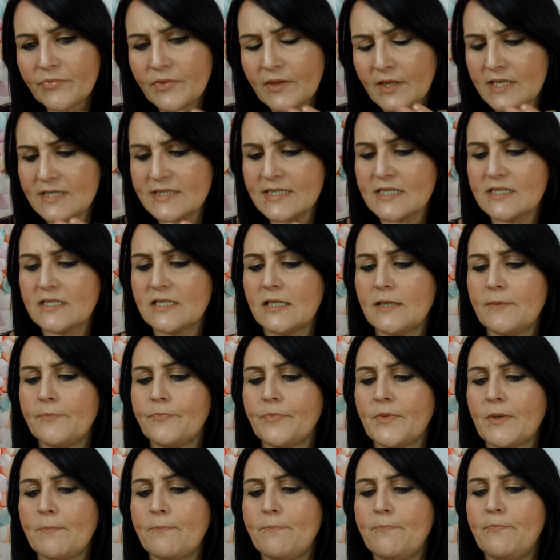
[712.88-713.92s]
that's actually a
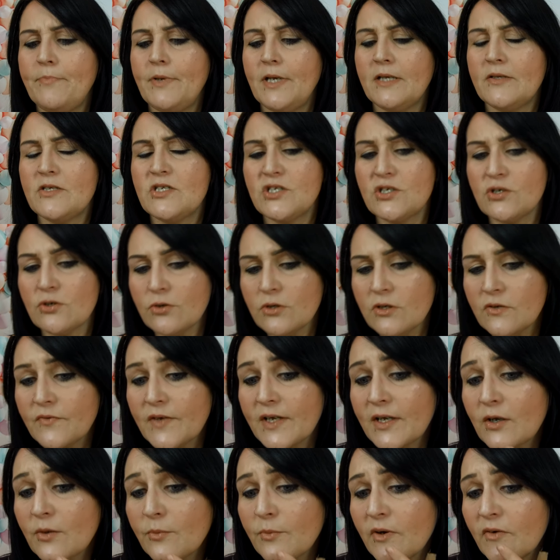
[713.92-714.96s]
big chunk of
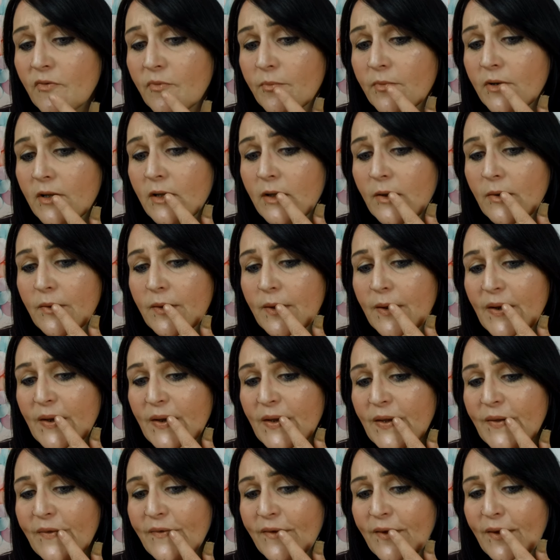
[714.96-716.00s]
it come off my lip then.
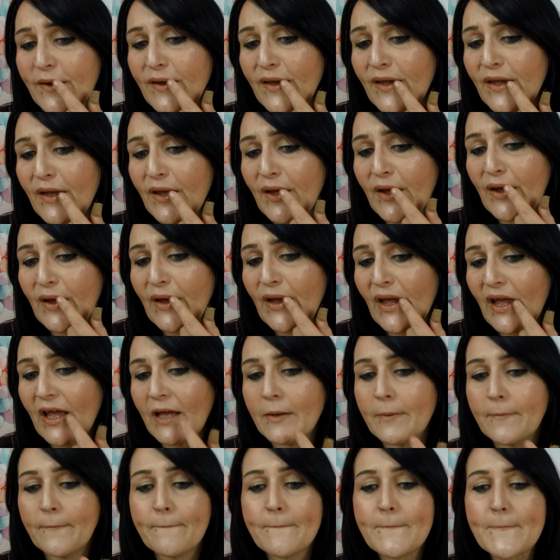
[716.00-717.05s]
Can you see it?
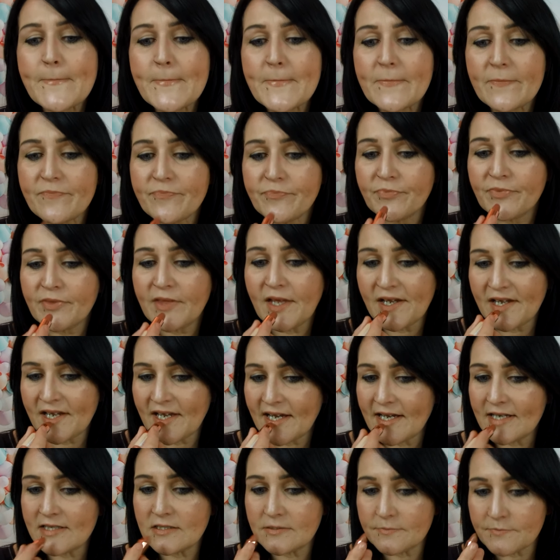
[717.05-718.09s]
Now
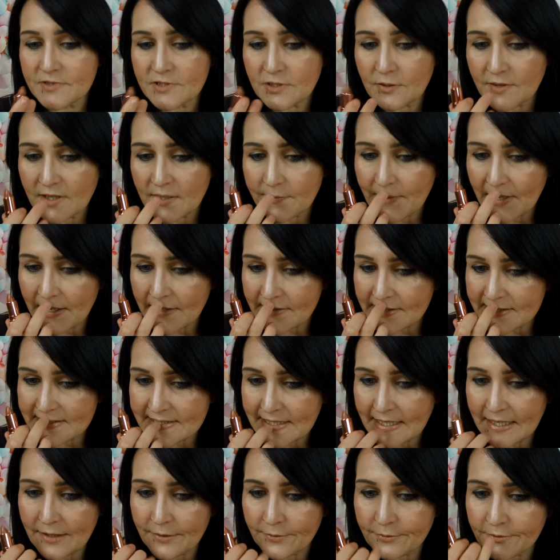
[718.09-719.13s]
guys, sorry about the
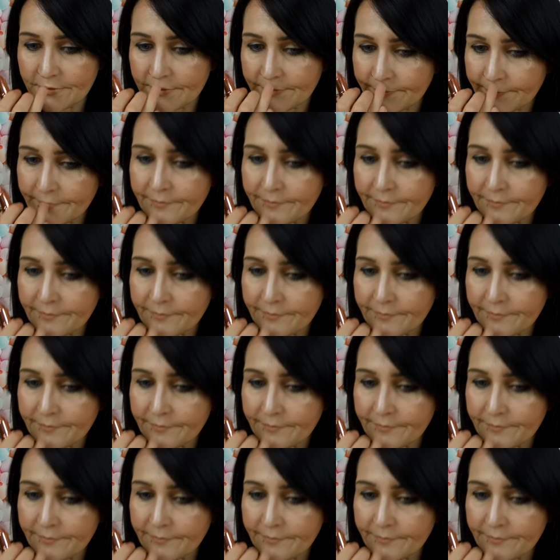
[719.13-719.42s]
sound.